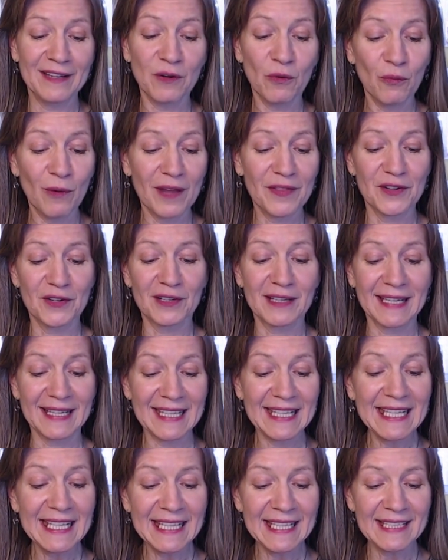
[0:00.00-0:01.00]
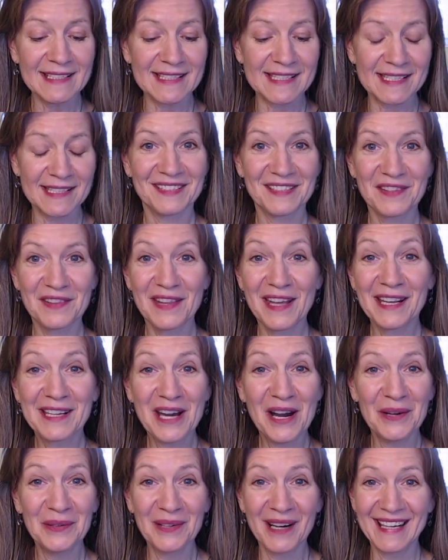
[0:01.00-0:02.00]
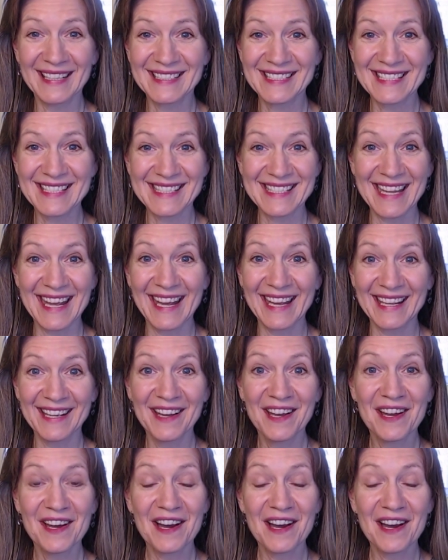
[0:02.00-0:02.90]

what they're going to eat. They go on to say,